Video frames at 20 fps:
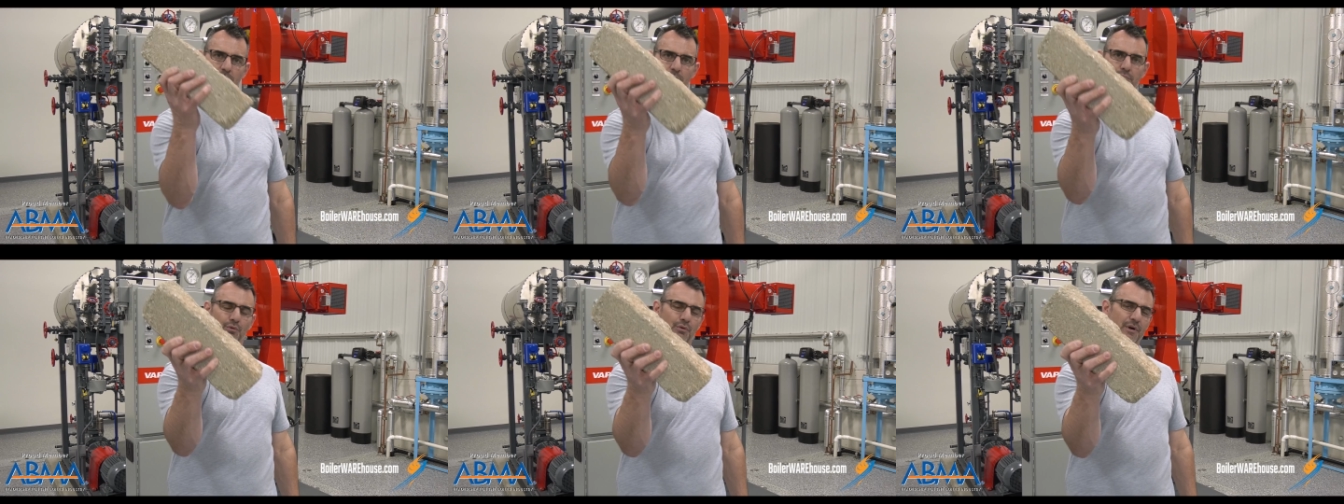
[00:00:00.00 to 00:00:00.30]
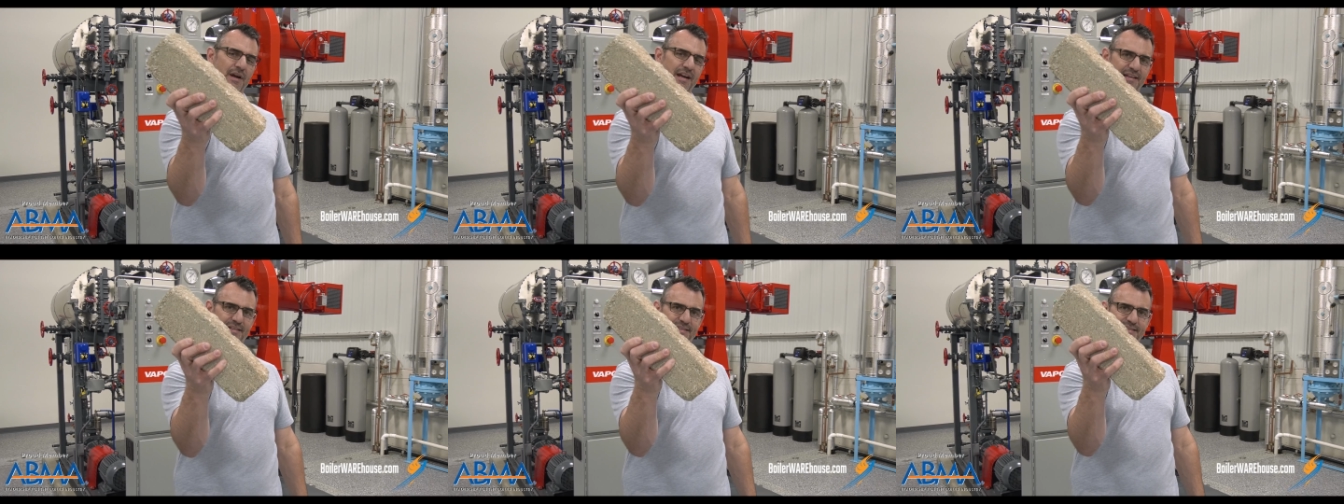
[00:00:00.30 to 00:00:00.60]

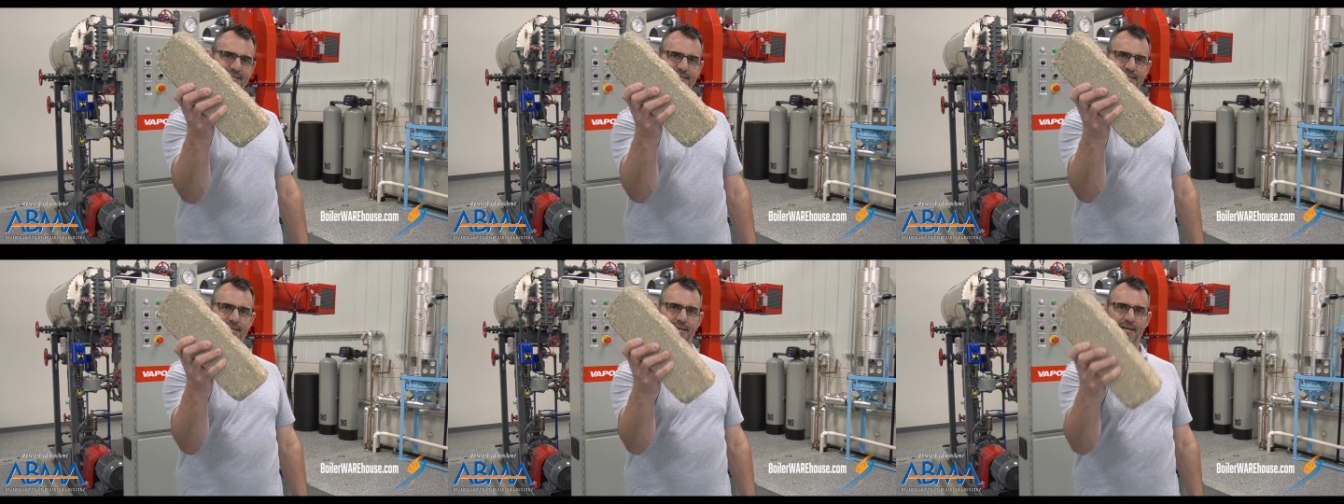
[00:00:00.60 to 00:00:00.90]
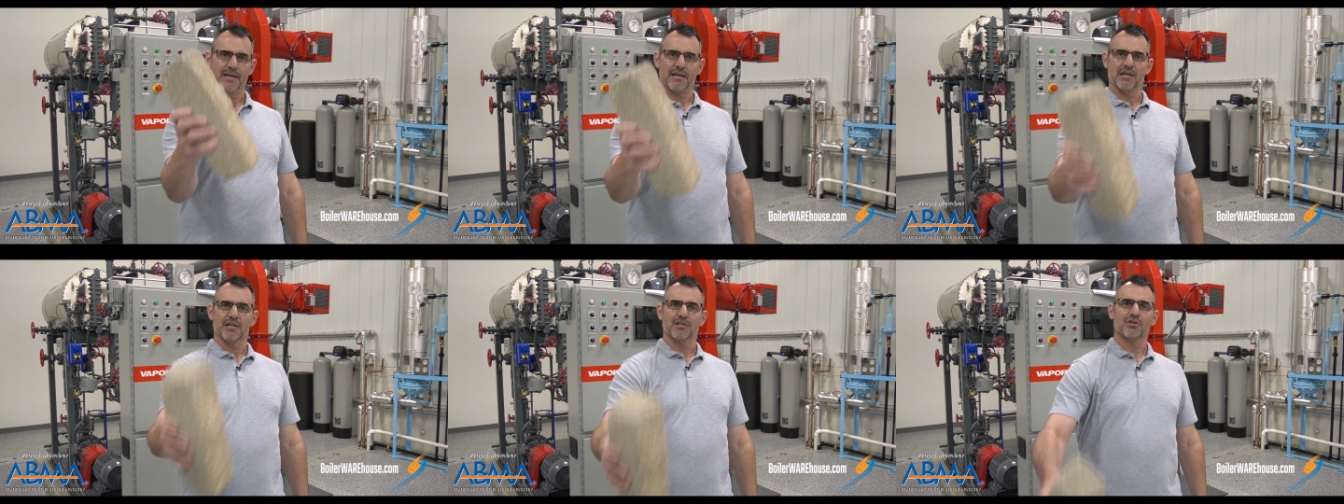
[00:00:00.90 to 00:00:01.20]
bricks.
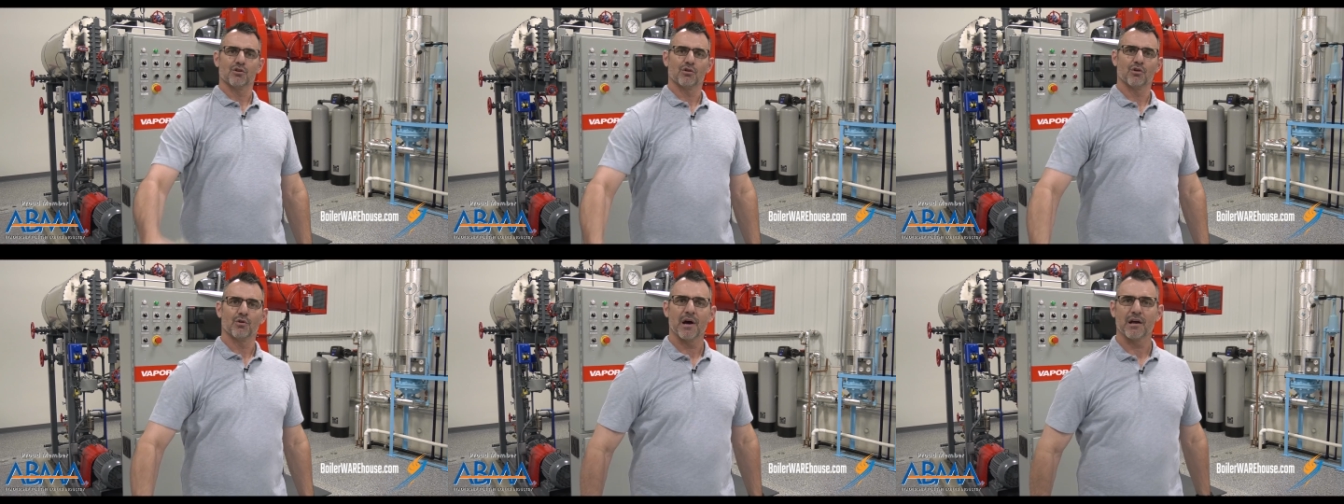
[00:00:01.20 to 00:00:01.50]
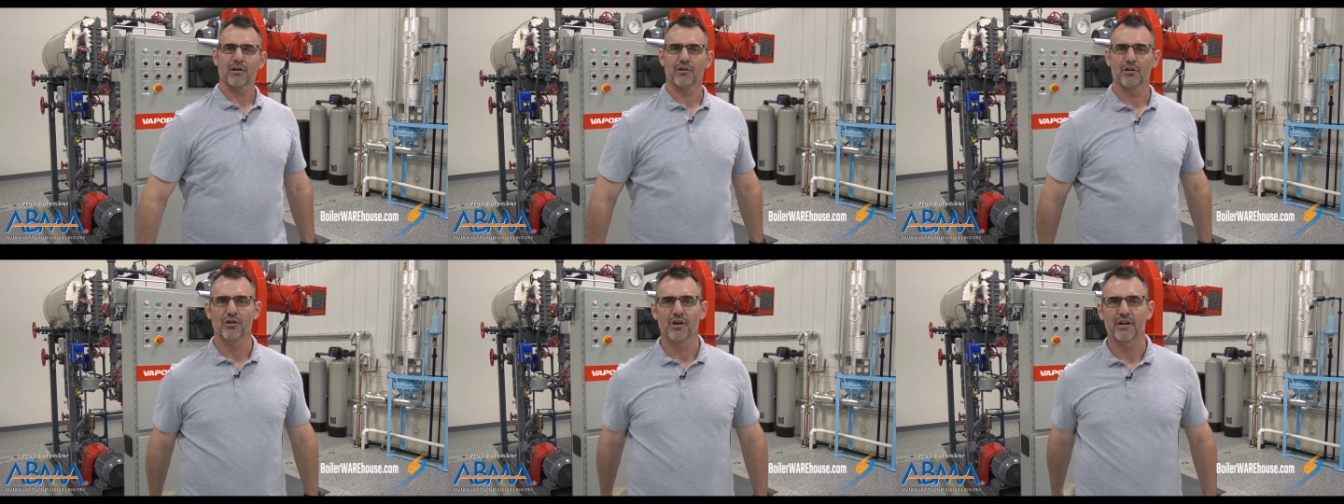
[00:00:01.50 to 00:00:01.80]
So go
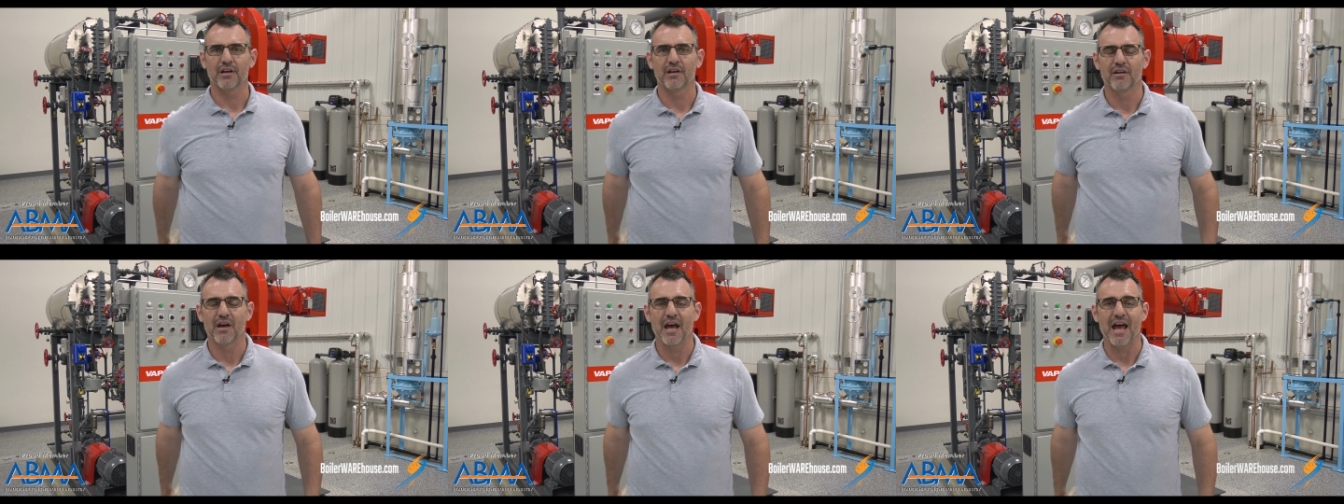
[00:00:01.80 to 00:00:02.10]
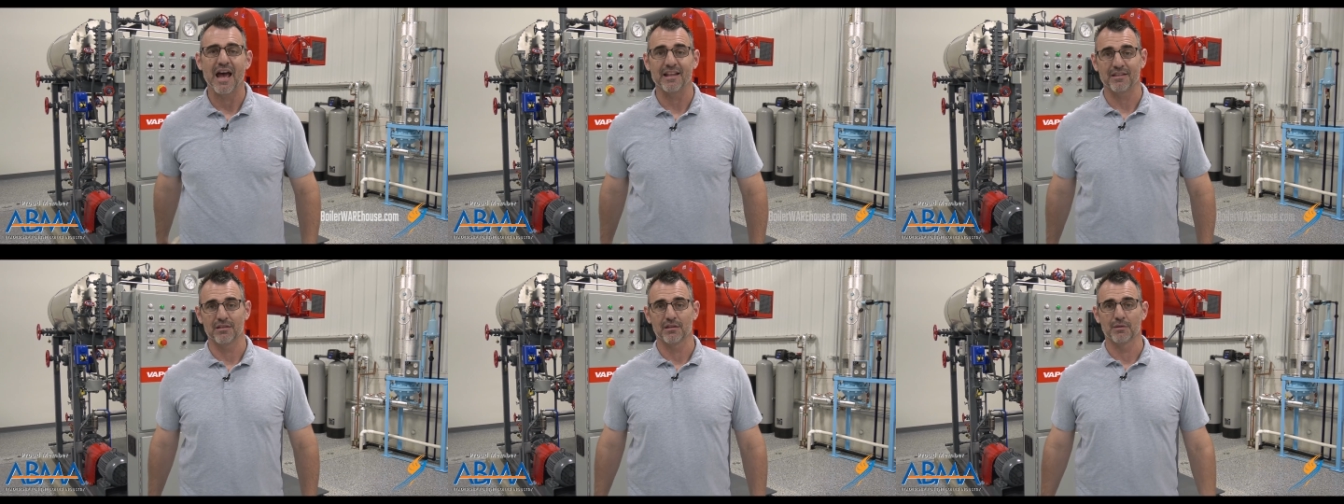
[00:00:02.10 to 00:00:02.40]
out and look
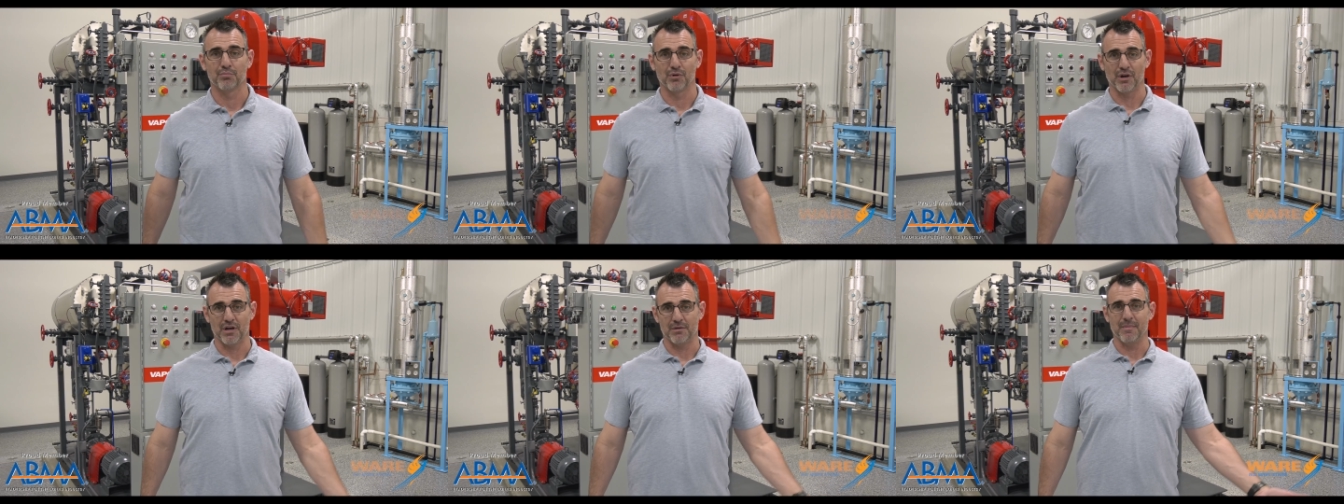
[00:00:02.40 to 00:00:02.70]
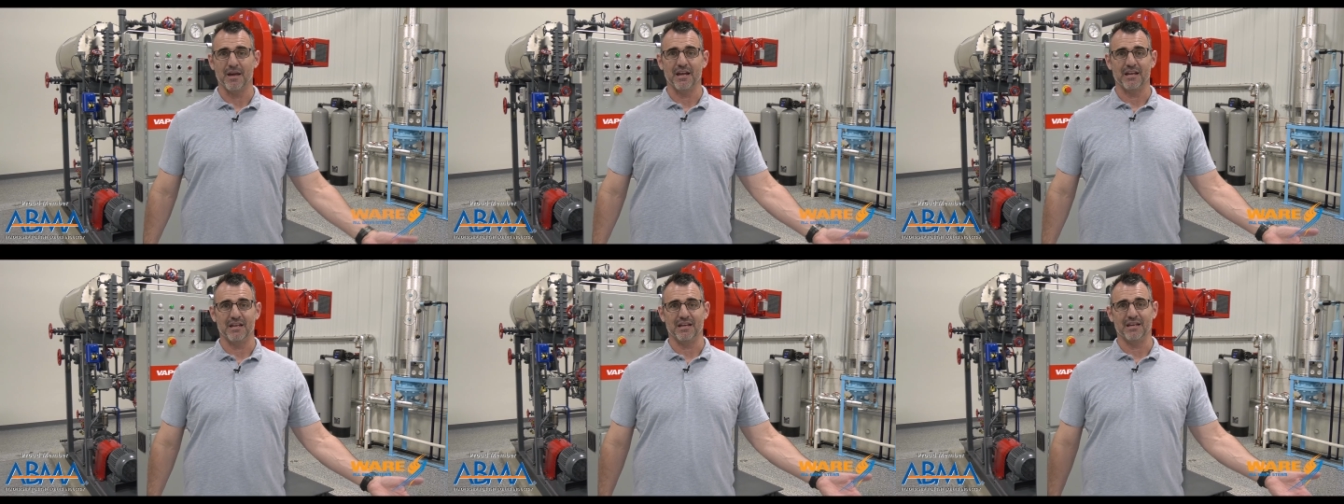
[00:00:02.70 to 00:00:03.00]
at the brick
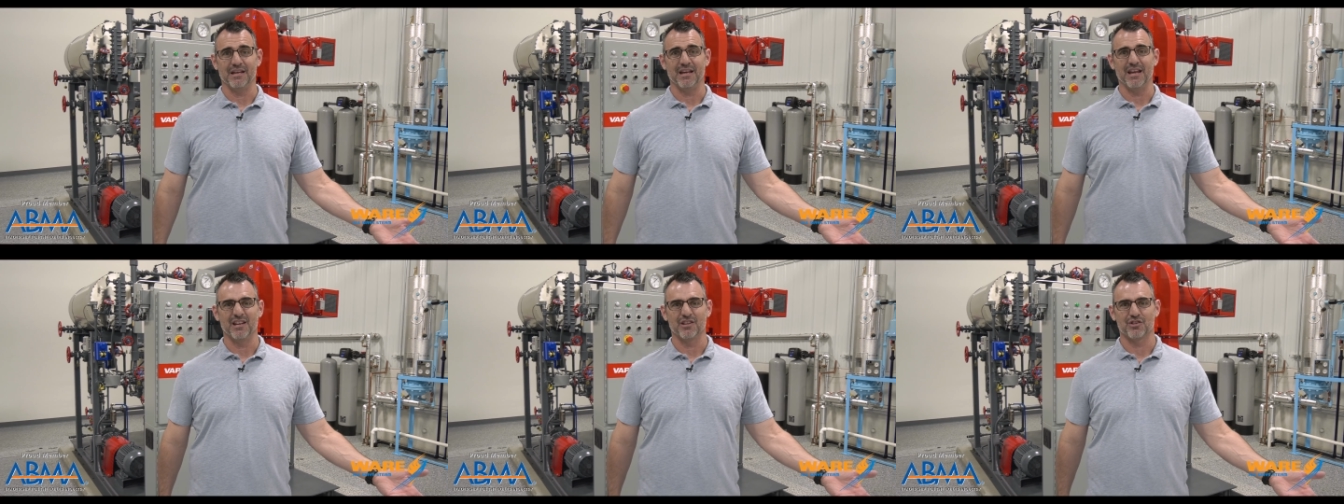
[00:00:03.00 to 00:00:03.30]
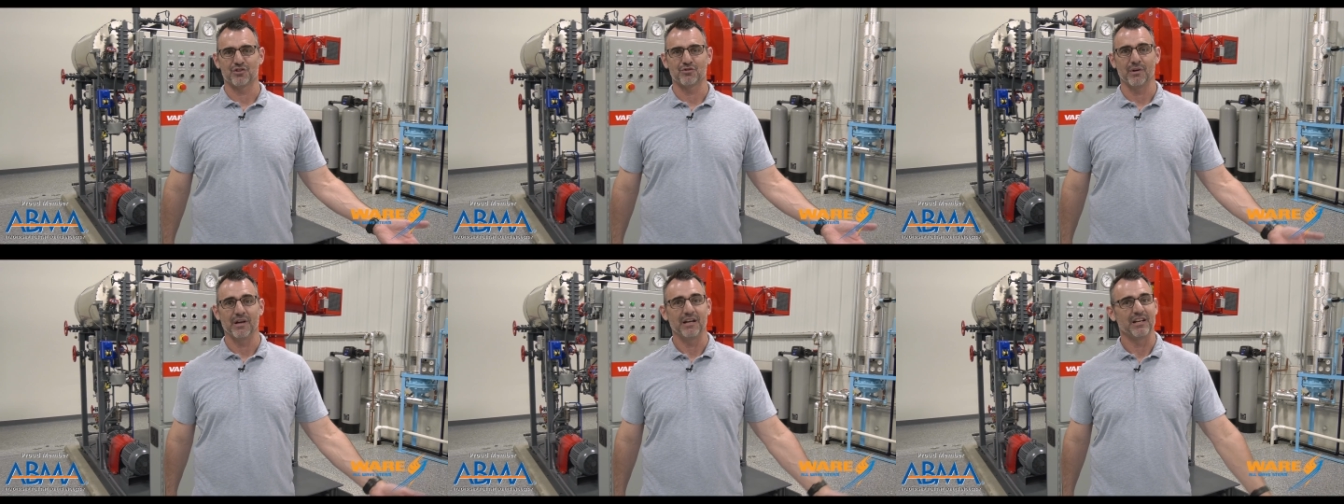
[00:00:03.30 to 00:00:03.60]
making
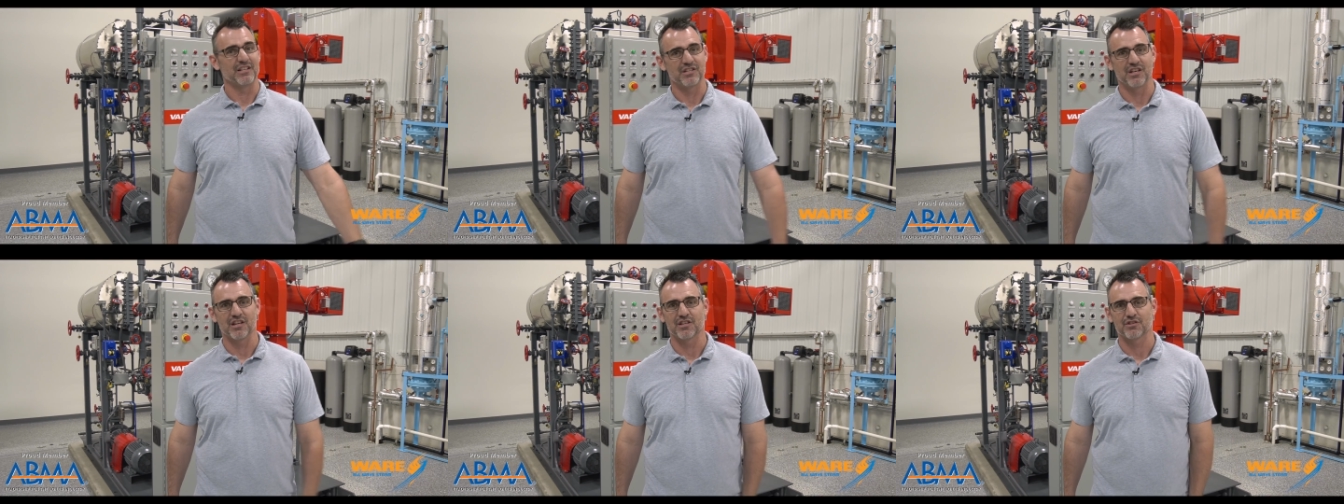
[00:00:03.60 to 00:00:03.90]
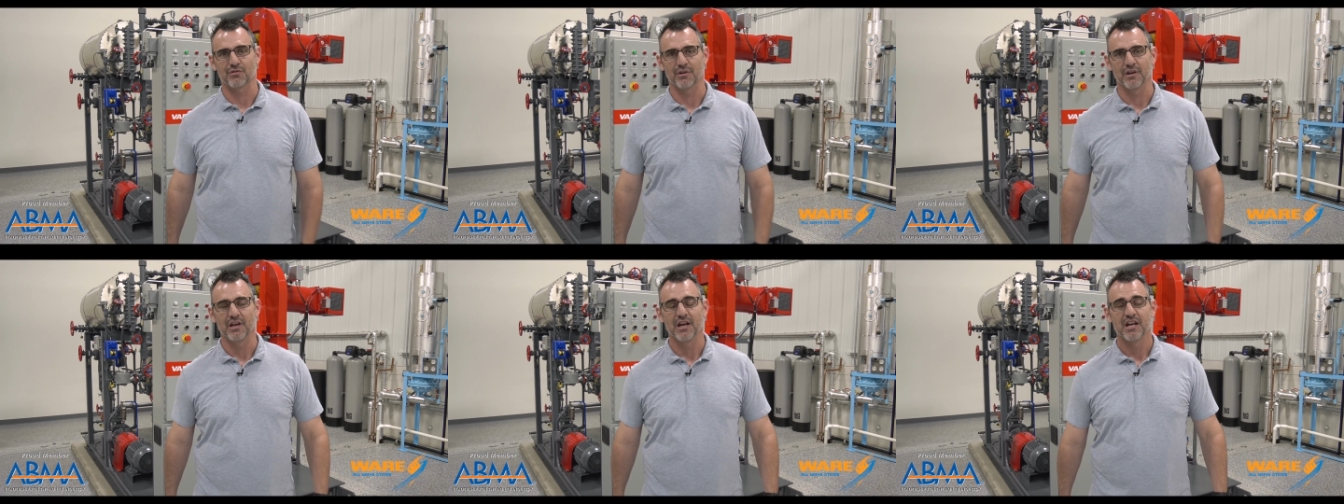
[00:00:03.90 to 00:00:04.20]
industry and its
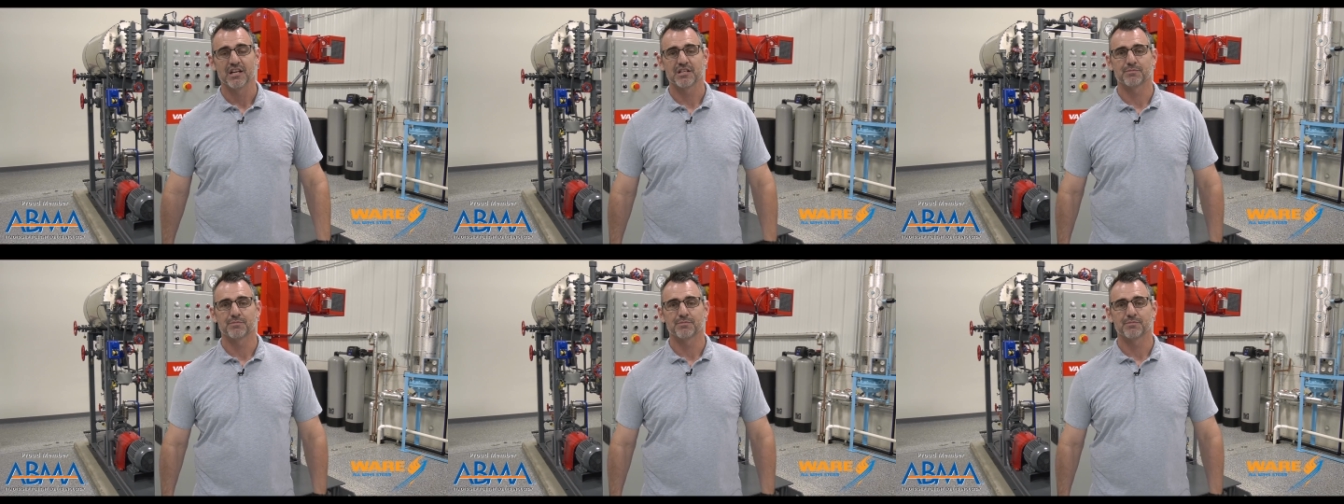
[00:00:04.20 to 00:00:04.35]
history.